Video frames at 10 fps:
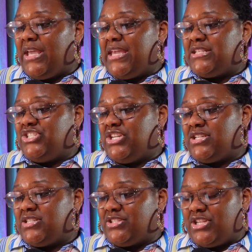is
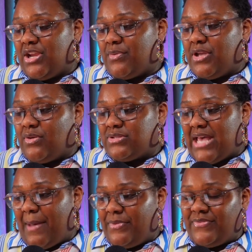just the cherry on
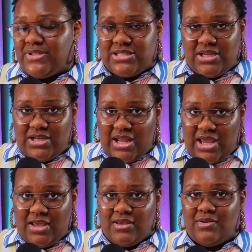top of the
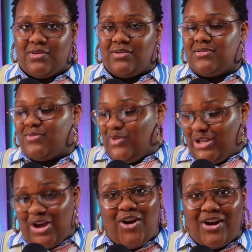sundae with
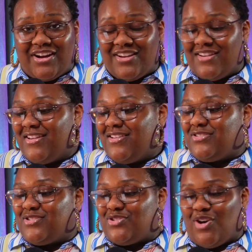a heart
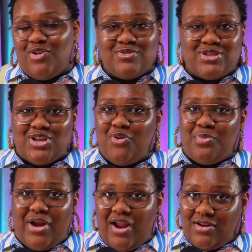so, so
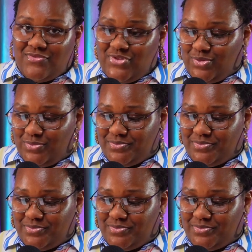proud of you.